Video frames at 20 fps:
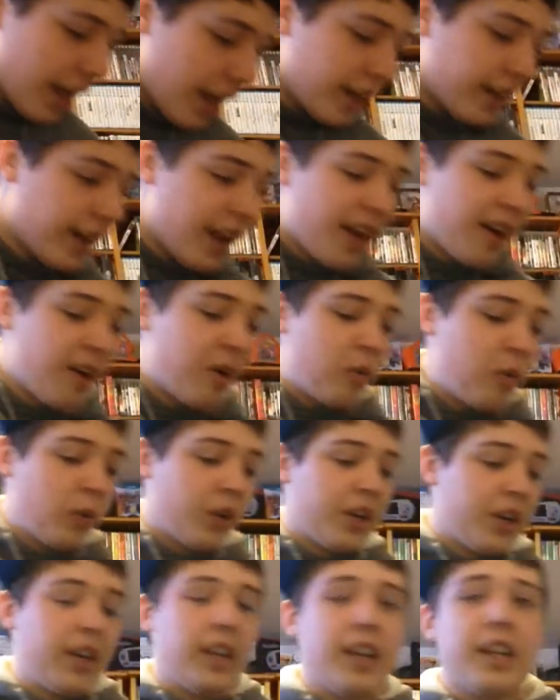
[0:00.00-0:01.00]
Now
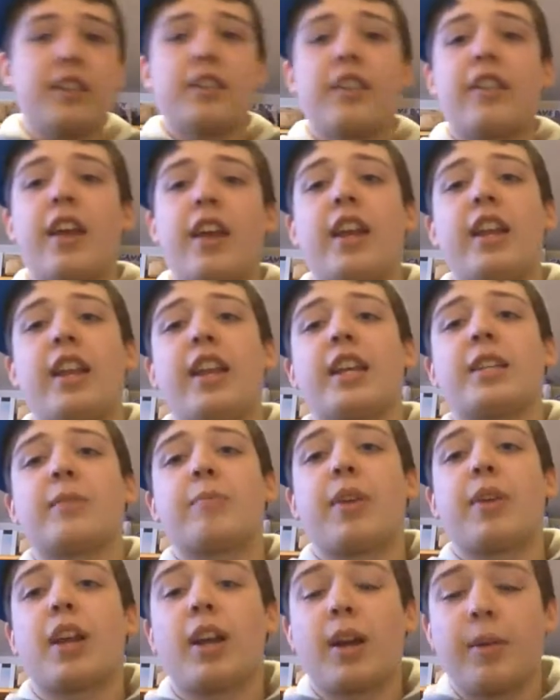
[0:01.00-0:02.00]
we're going to get into the NES
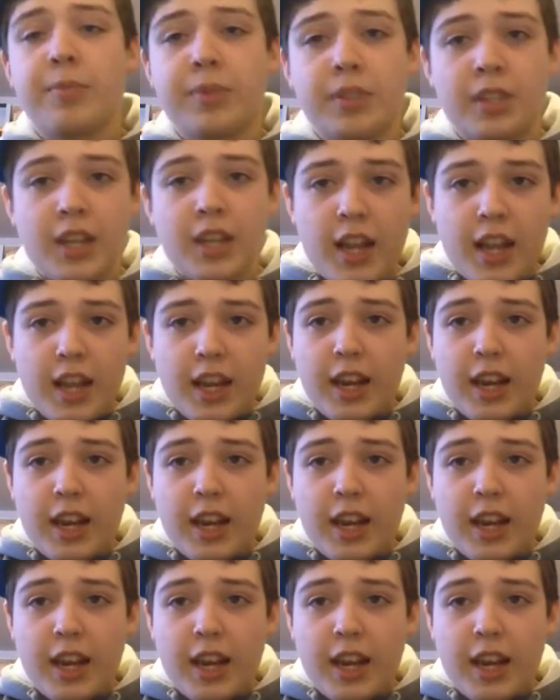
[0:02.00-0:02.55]
pickups.